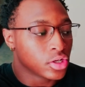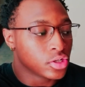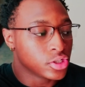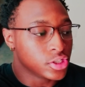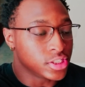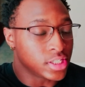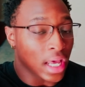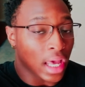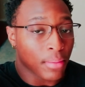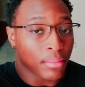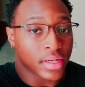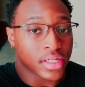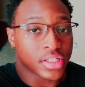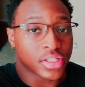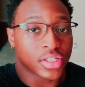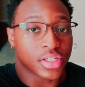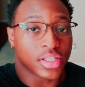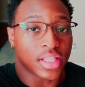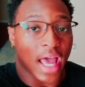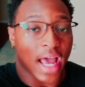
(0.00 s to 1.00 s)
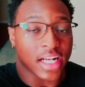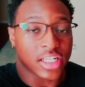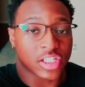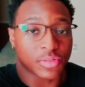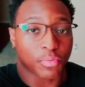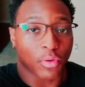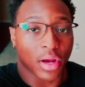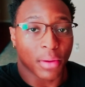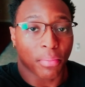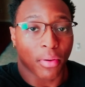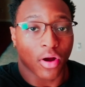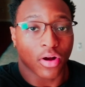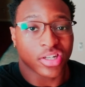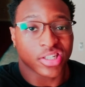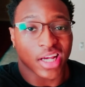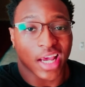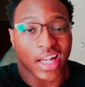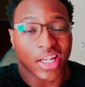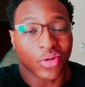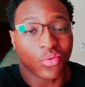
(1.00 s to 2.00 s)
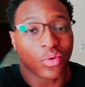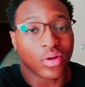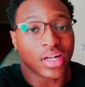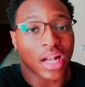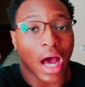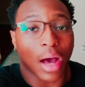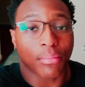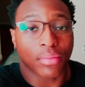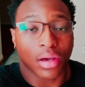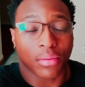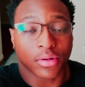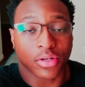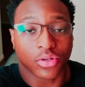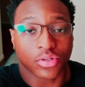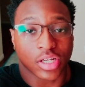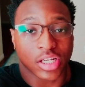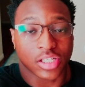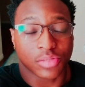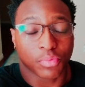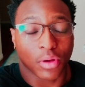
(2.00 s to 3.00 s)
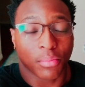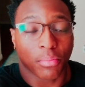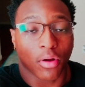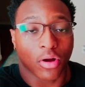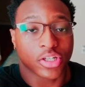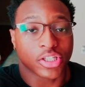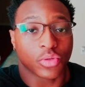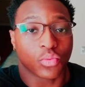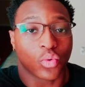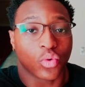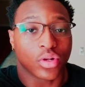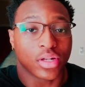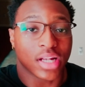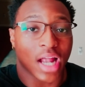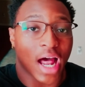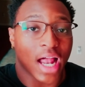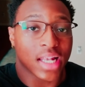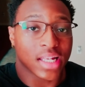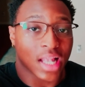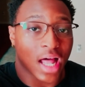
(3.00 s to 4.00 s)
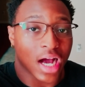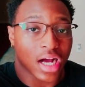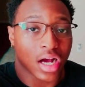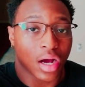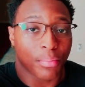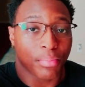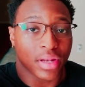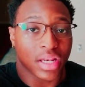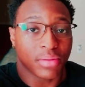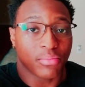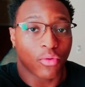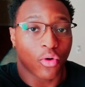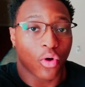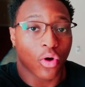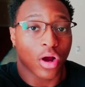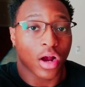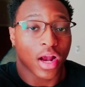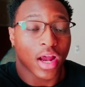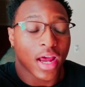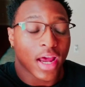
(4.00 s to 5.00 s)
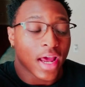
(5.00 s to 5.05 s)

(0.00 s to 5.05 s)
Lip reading: damage that spring perch, and you will not be able to use that spring perch. It will not lock up anymore.